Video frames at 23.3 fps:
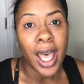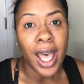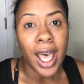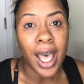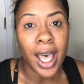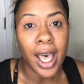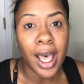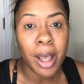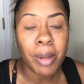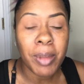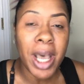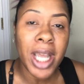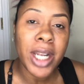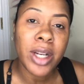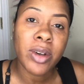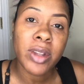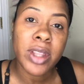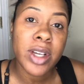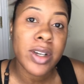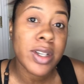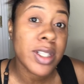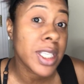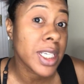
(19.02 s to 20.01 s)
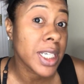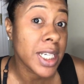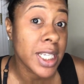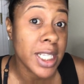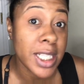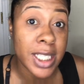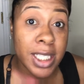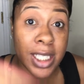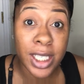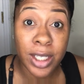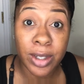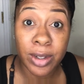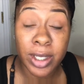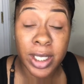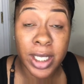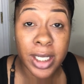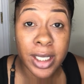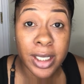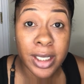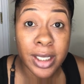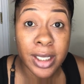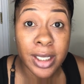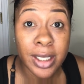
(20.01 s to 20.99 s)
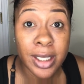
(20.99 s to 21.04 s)
I know there's a
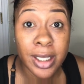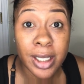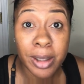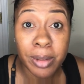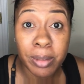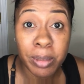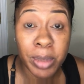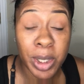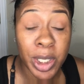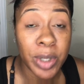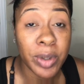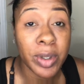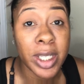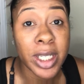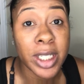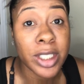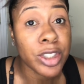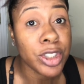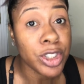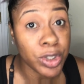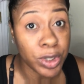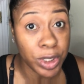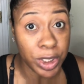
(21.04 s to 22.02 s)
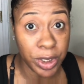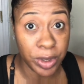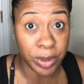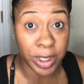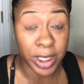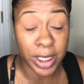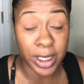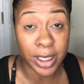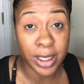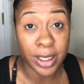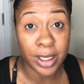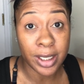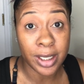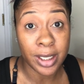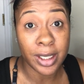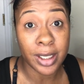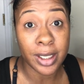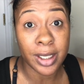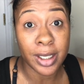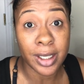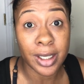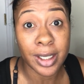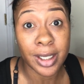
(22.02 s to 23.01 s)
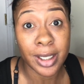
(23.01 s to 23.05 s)
gazillion, billion, trillion,
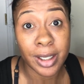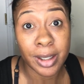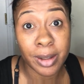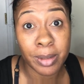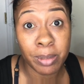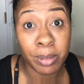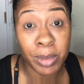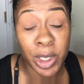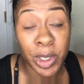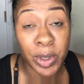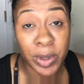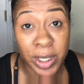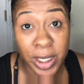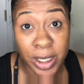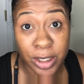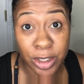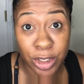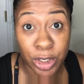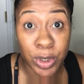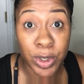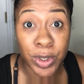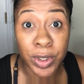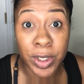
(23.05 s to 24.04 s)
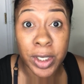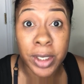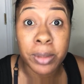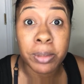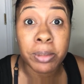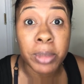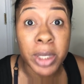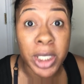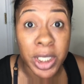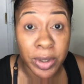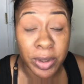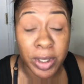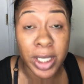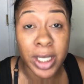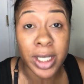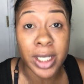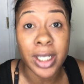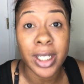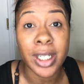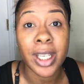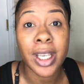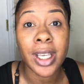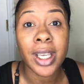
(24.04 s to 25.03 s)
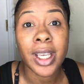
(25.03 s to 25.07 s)
million, trillion,
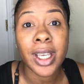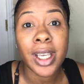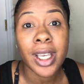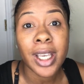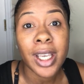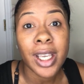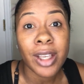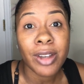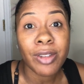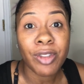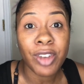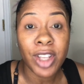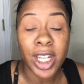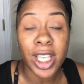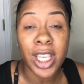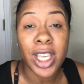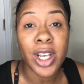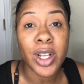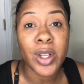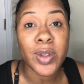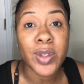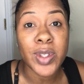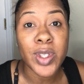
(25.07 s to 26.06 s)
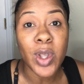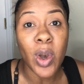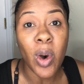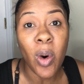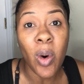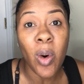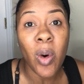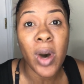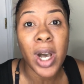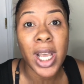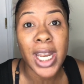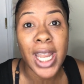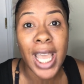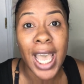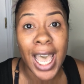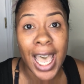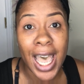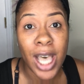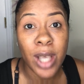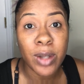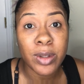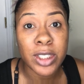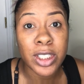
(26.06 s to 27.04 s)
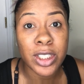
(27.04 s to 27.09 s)
billion videos on
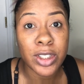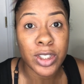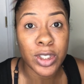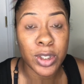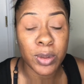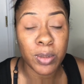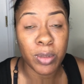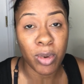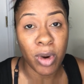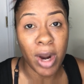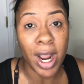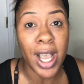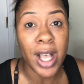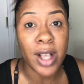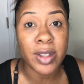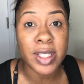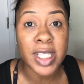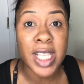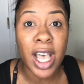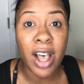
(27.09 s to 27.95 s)
how to do brows.